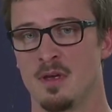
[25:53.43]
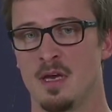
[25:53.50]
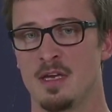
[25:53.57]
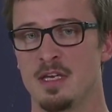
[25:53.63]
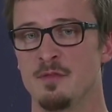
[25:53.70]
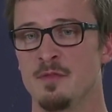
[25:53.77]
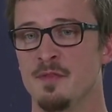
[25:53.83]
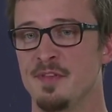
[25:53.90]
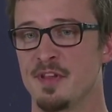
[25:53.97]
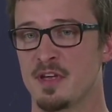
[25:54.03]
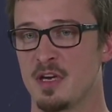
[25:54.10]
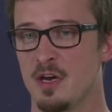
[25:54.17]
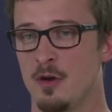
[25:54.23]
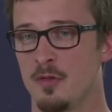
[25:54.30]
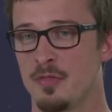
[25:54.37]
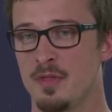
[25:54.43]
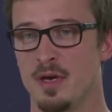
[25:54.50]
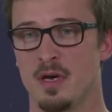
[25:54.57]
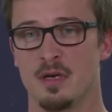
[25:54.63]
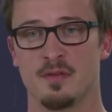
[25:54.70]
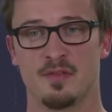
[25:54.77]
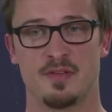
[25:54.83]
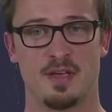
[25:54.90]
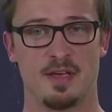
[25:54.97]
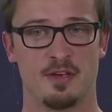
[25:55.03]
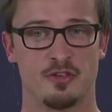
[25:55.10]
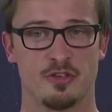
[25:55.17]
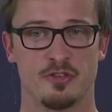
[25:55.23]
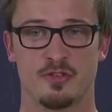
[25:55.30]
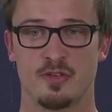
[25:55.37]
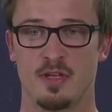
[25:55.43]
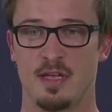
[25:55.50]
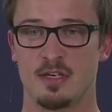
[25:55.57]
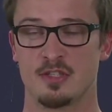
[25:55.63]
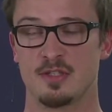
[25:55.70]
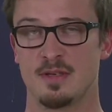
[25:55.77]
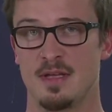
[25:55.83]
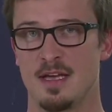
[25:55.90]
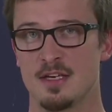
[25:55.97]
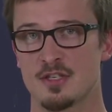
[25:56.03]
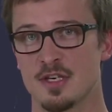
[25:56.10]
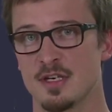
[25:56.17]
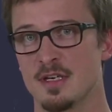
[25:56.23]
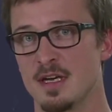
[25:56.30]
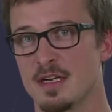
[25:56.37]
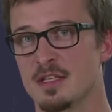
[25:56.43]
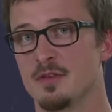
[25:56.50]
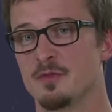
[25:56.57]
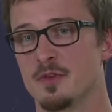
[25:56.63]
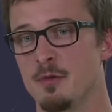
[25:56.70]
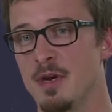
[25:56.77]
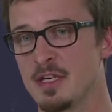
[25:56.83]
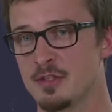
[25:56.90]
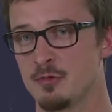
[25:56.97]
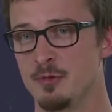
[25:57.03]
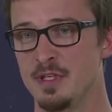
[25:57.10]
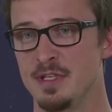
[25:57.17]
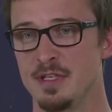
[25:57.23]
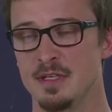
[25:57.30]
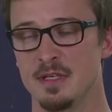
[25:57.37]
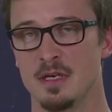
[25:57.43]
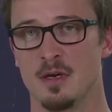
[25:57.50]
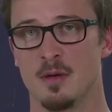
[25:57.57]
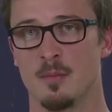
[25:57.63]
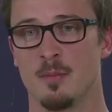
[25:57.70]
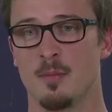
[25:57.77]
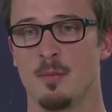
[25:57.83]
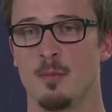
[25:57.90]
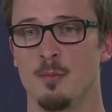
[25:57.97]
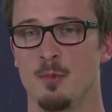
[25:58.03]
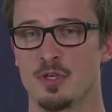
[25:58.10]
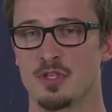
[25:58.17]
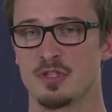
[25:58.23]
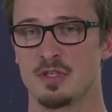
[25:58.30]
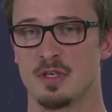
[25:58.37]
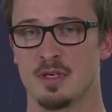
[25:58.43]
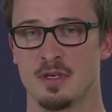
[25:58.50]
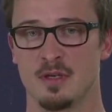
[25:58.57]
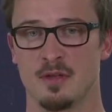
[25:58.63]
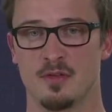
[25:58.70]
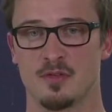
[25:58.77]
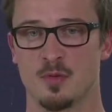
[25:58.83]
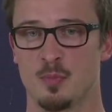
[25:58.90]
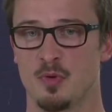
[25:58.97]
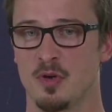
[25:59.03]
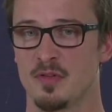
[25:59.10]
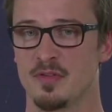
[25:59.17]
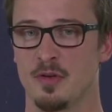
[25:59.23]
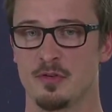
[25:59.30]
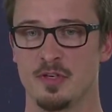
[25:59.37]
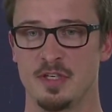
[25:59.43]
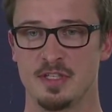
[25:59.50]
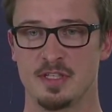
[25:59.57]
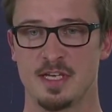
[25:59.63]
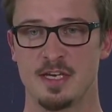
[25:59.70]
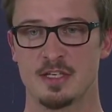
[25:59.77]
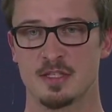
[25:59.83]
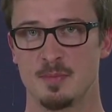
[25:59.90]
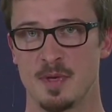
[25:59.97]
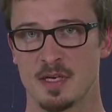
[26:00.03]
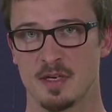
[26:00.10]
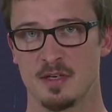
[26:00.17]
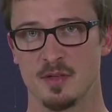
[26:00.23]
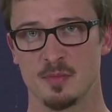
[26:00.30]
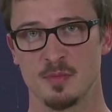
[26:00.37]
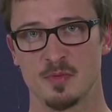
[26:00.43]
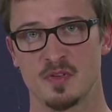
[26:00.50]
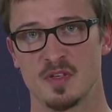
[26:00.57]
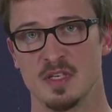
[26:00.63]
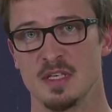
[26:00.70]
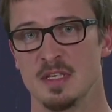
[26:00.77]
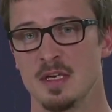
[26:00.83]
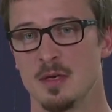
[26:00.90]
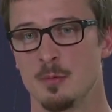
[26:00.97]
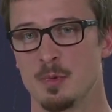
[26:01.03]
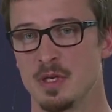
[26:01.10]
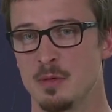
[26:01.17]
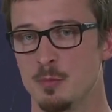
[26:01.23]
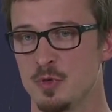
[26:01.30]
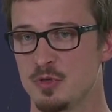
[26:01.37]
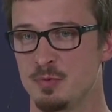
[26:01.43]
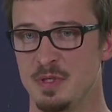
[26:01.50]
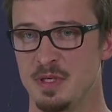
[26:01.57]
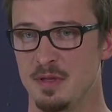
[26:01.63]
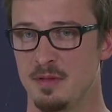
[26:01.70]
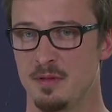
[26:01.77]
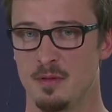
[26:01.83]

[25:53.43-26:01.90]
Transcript: And even in the cloud, there is Azure Active Directory, which supports authentication mechanisms, which we